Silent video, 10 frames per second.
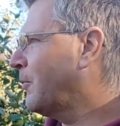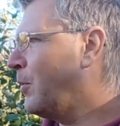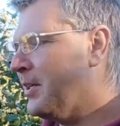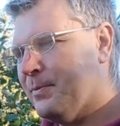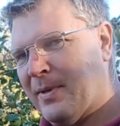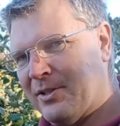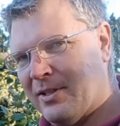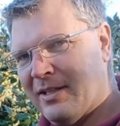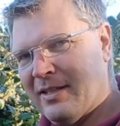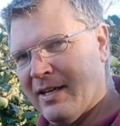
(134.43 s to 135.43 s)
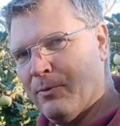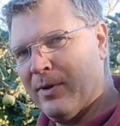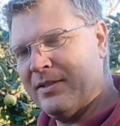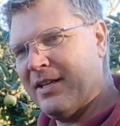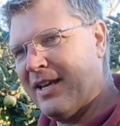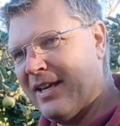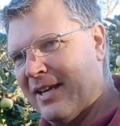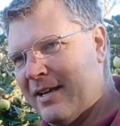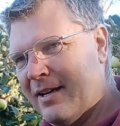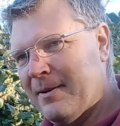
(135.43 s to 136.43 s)
I was mentioning that it was
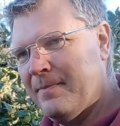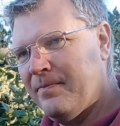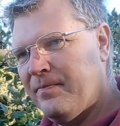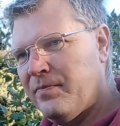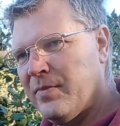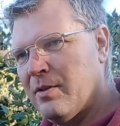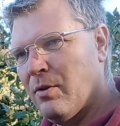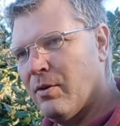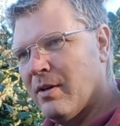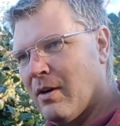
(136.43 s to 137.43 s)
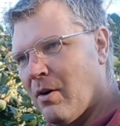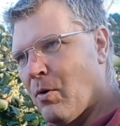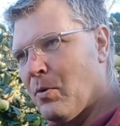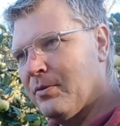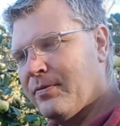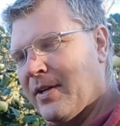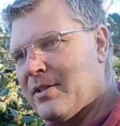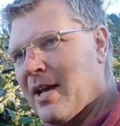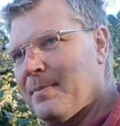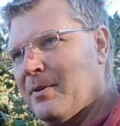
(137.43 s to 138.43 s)
a old French
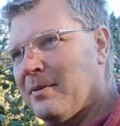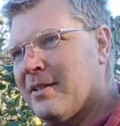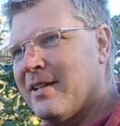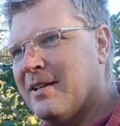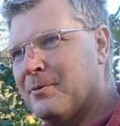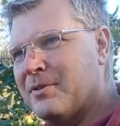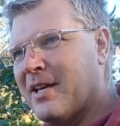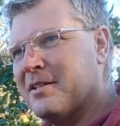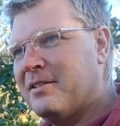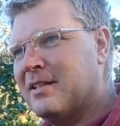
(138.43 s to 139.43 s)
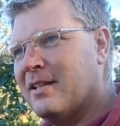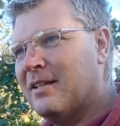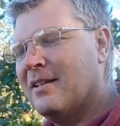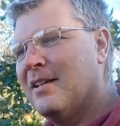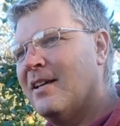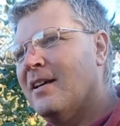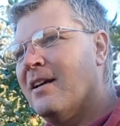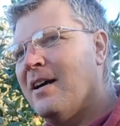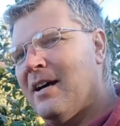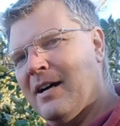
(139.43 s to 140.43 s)
apple. It was actually
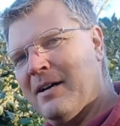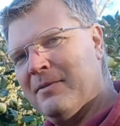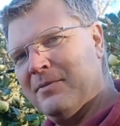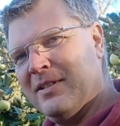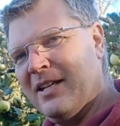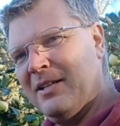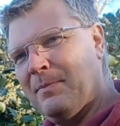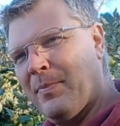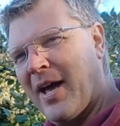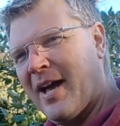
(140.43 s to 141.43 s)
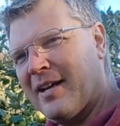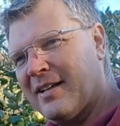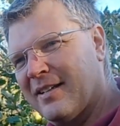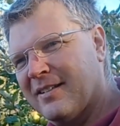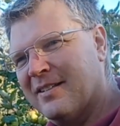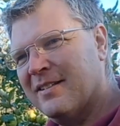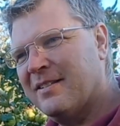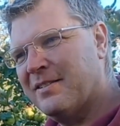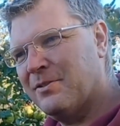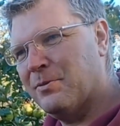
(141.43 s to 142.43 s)
dated back
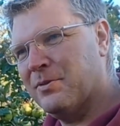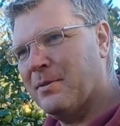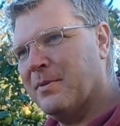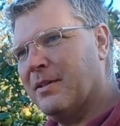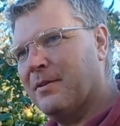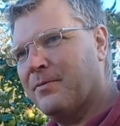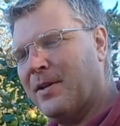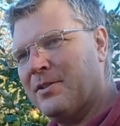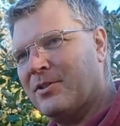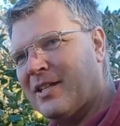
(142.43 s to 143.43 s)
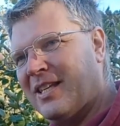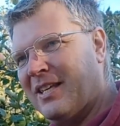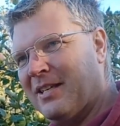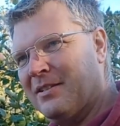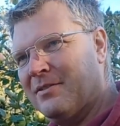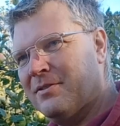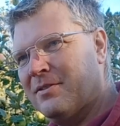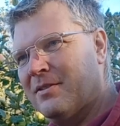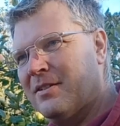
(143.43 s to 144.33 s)
to some of the French kings.